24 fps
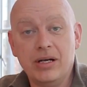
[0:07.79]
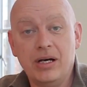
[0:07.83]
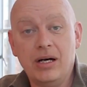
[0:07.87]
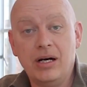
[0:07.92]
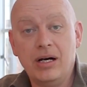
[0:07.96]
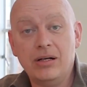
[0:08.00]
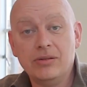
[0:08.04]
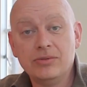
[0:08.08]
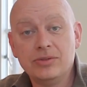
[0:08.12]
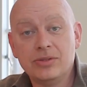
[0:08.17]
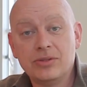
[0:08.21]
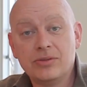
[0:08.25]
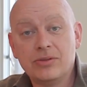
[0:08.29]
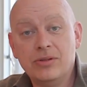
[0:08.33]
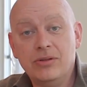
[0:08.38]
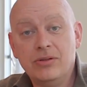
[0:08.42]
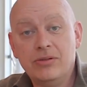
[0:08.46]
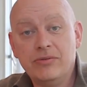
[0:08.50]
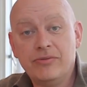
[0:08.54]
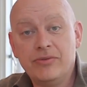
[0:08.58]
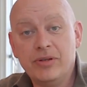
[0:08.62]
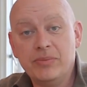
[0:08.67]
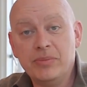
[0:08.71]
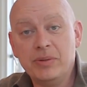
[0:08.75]
how to go
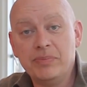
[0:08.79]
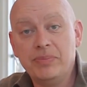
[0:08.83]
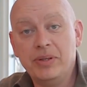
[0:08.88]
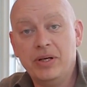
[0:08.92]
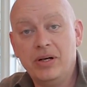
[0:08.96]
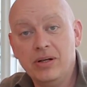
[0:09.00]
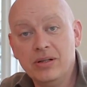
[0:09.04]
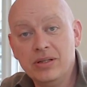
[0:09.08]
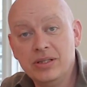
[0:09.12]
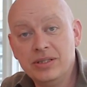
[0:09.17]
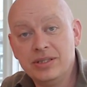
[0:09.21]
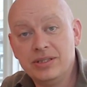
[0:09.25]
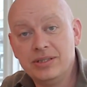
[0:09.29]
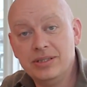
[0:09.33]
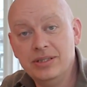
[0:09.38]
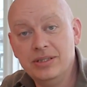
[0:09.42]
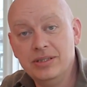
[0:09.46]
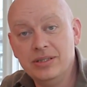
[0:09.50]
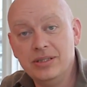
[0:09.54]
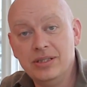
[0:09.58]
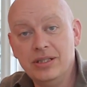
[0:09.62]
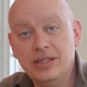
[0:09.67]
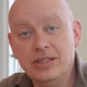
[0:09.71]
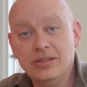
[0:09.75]
from a
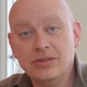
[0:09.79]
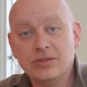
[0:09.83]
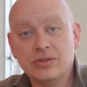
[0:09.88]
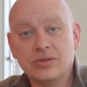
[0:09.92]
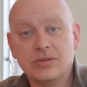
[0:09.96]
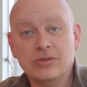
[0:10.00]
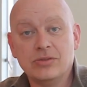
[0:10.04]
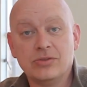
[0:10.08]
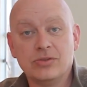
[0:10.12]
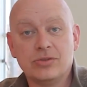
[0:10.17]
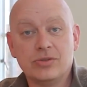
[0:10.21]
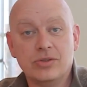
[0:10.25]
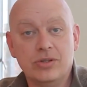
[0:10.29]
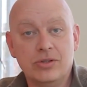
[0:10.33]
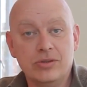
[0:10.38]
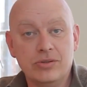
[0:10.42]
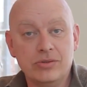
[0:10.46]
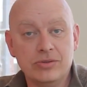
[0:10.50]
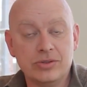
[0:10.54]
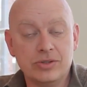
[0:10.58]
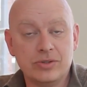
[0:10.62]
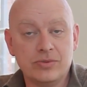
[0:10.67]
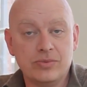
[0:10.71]
policy into controls